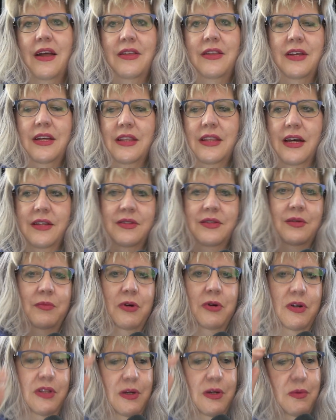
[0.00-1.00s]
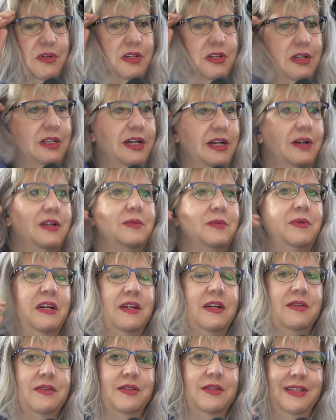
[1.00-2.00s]
I think that's the part that was hilarious
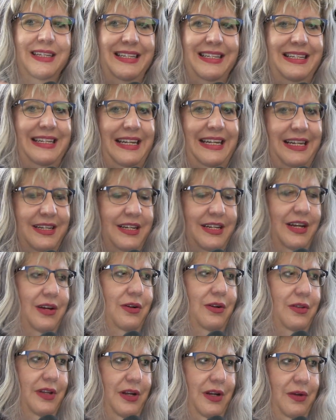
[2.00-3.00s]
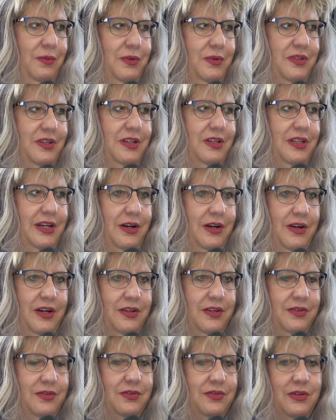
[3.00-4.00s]
because the detailing was
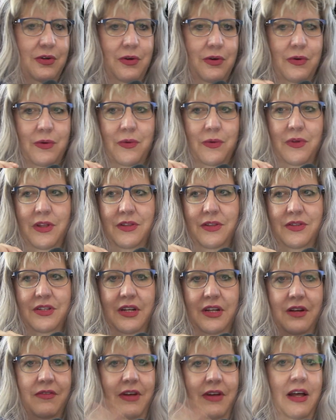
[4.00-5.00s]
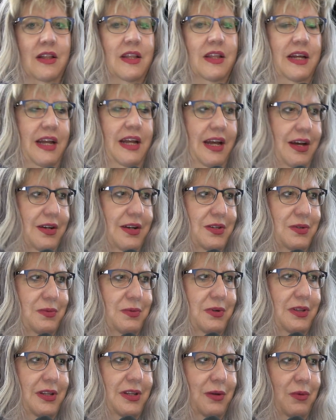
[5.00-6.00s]
hilarious. So instead of LAX,
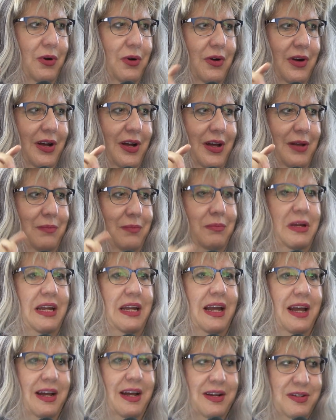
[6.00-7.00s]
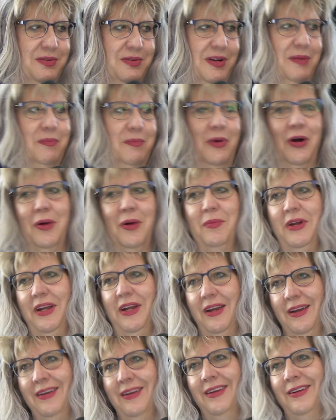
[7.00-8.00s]
they were at BAX, right?
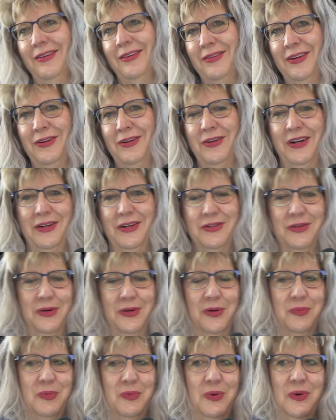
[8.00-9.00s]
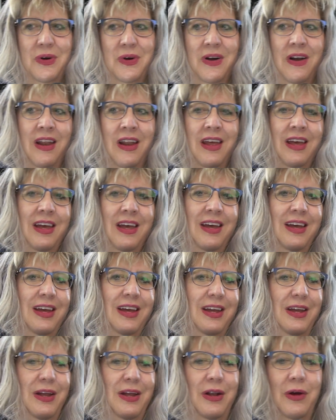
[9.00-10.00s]
Barbie, International Airport.
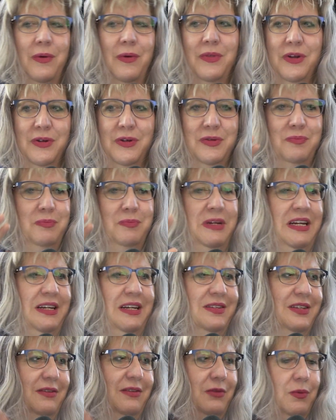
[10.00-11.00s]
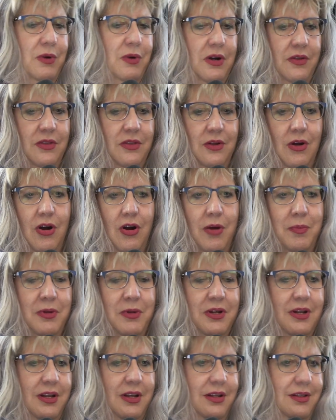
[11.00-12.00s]
There's bees everywhere on the
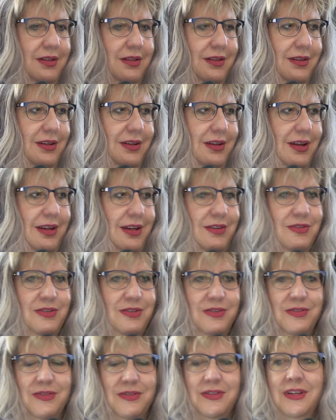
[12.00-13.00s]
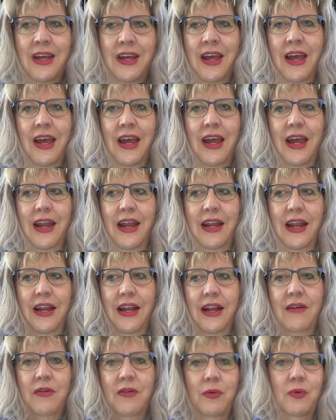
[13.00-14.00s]
carpet, and it just and
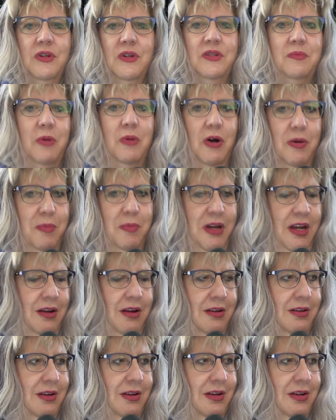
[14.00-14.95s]
everyone's Barbie.